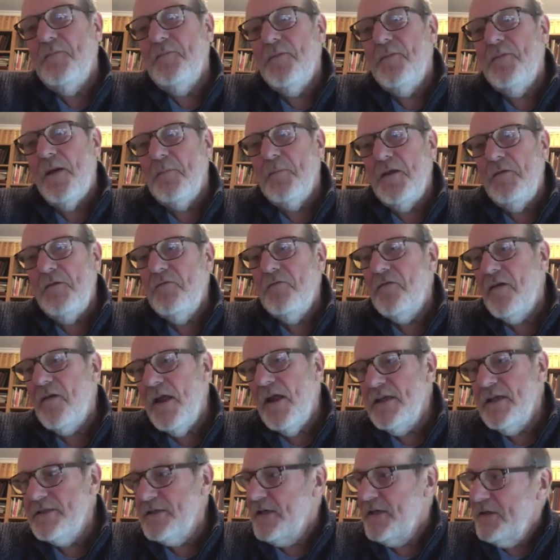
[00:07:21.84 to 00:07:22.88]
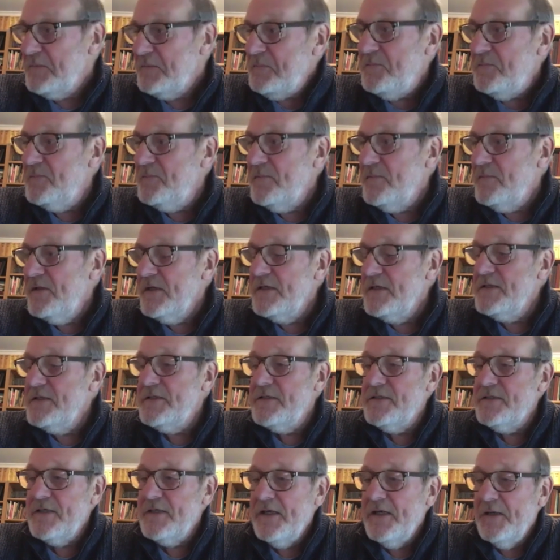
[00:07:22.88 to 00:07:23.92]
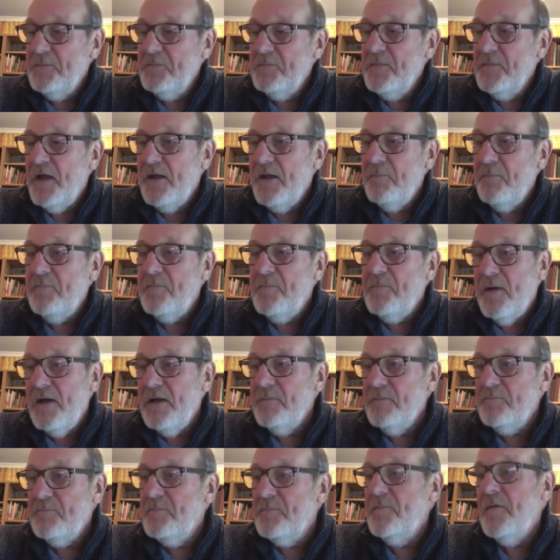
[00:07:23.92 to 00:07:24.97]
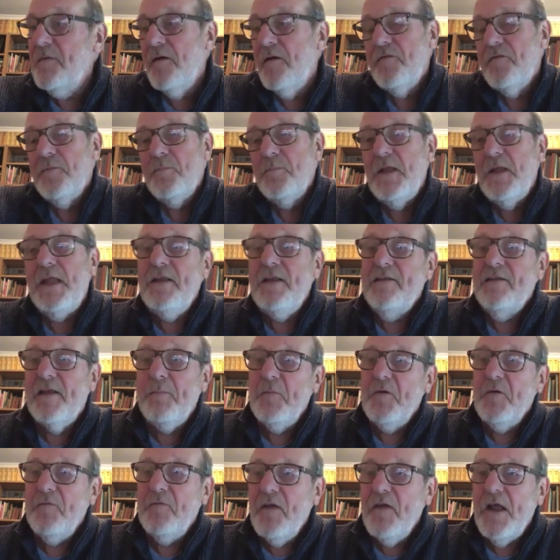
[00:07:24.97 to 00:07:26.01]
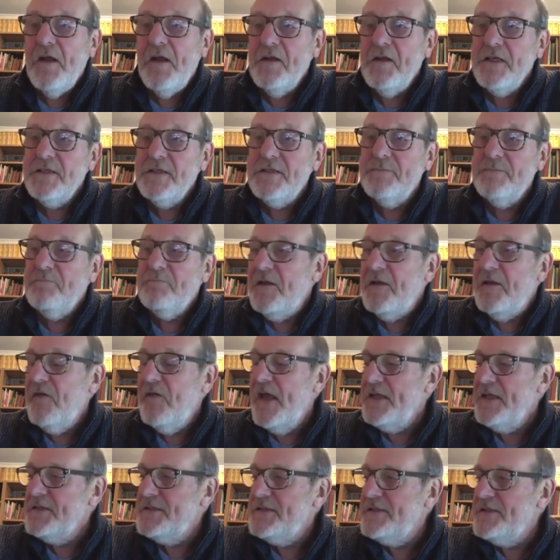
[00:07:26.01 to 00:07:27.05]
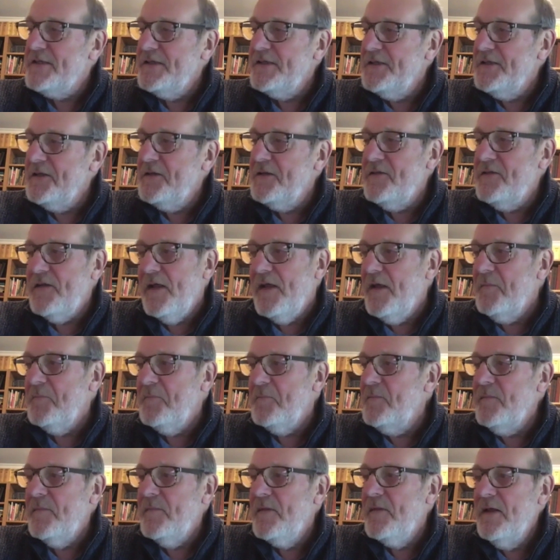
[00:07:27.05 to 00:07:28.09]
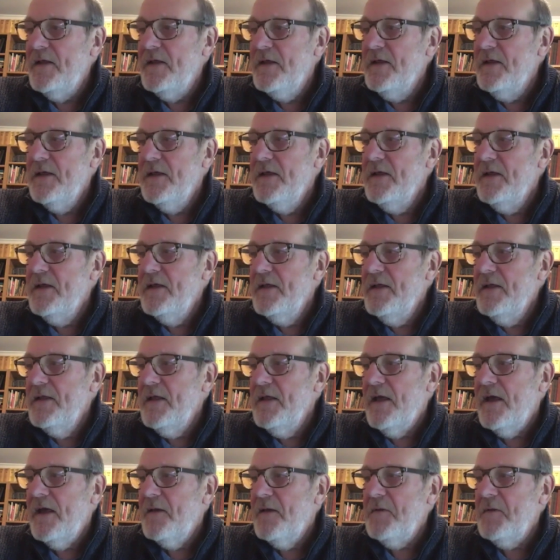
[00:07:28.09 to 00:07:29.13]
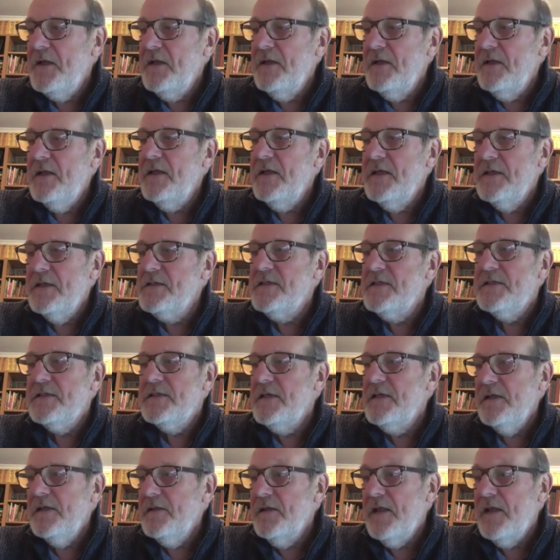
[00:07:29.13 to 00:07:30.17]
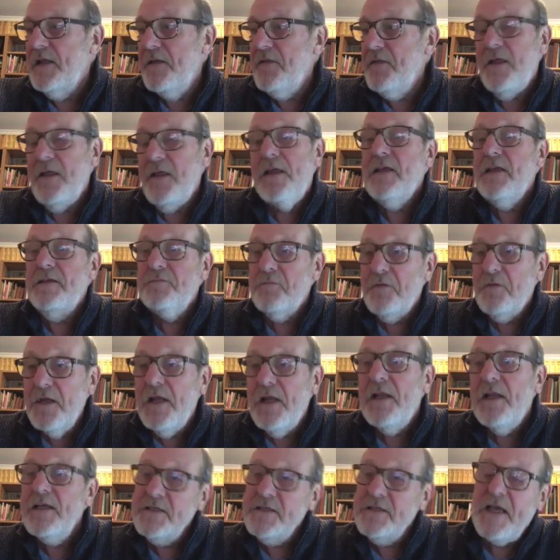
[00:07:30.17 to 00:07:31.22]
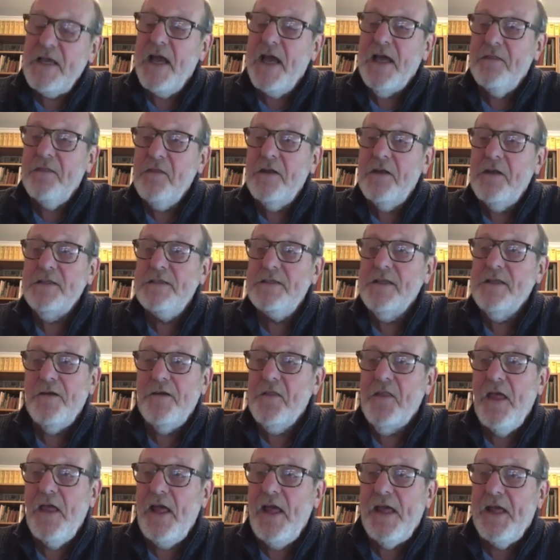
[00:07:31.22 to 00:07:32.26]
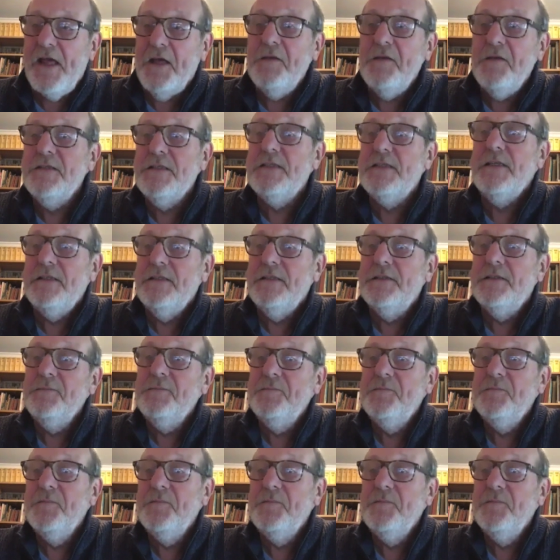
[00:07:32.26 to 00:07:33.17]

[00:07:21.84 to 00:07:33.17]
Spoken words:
I mean, Fraser is, I often meet him at various events, and it's still, I think he's really sad that he's not there still,